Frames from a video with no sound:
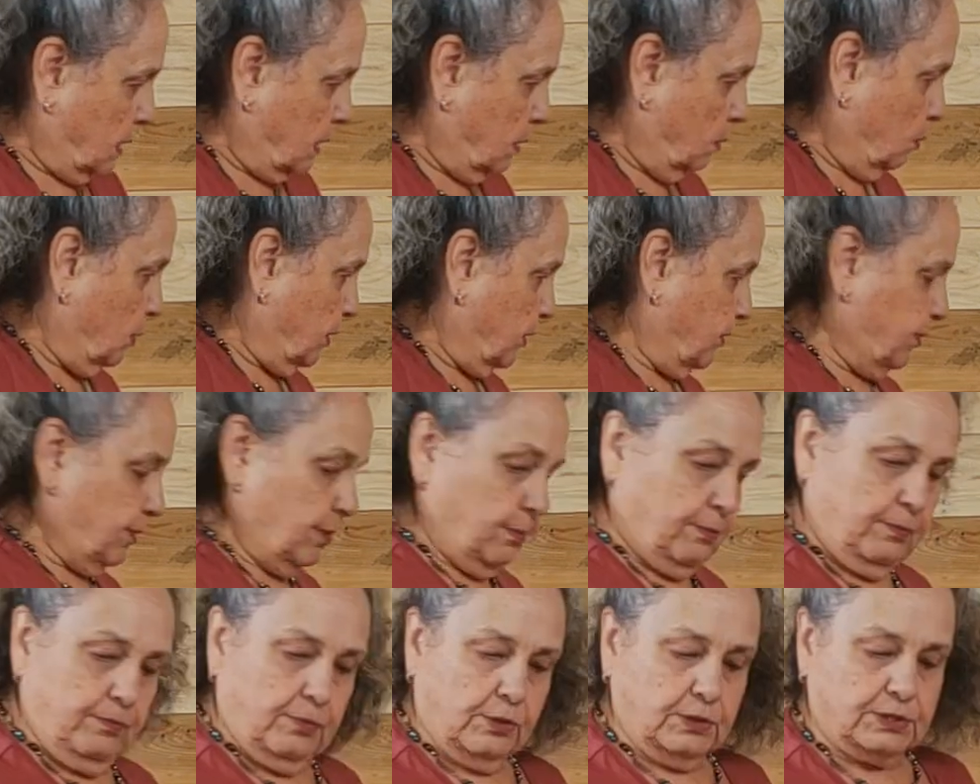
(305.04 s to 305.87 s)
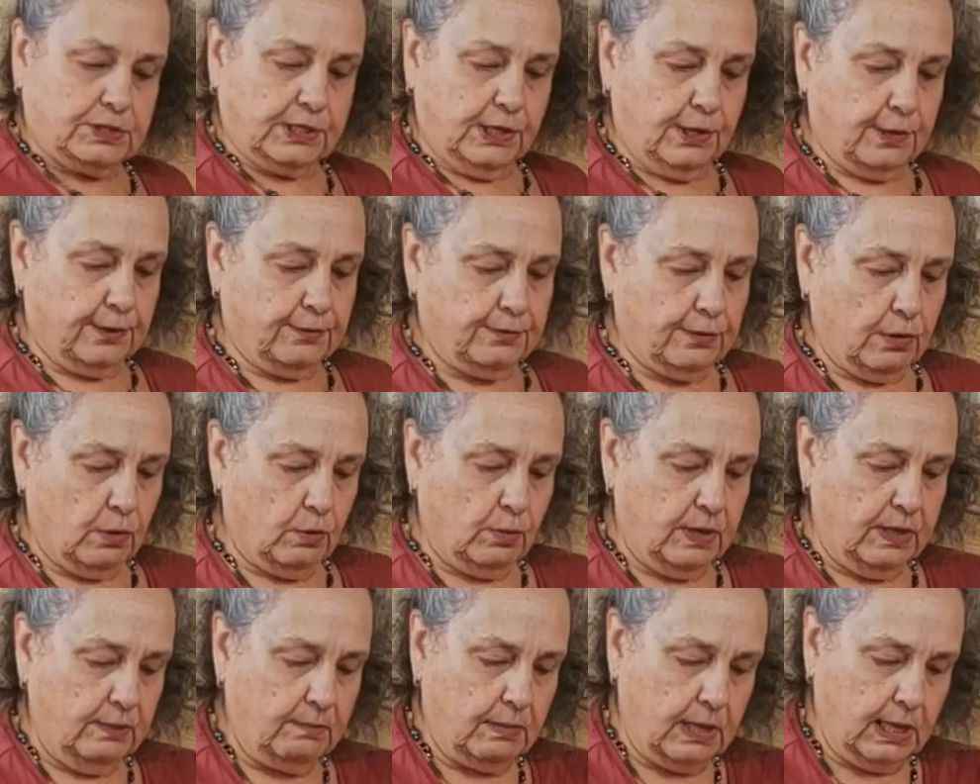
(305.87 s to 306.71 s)
with the scarecrow
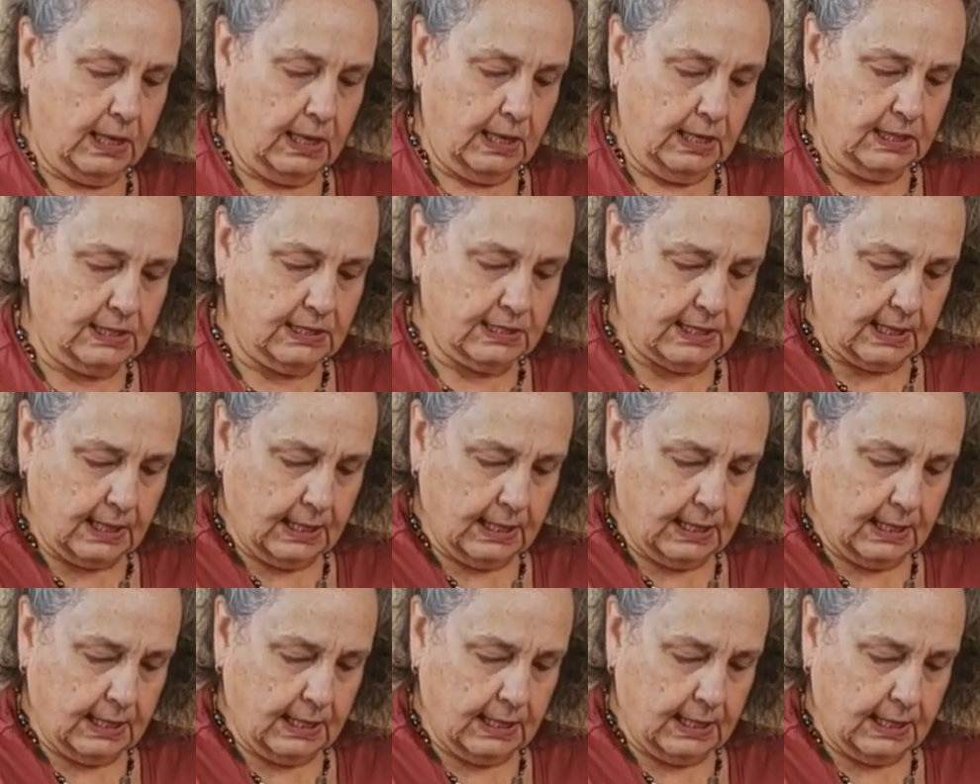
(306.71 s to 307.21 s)
we made,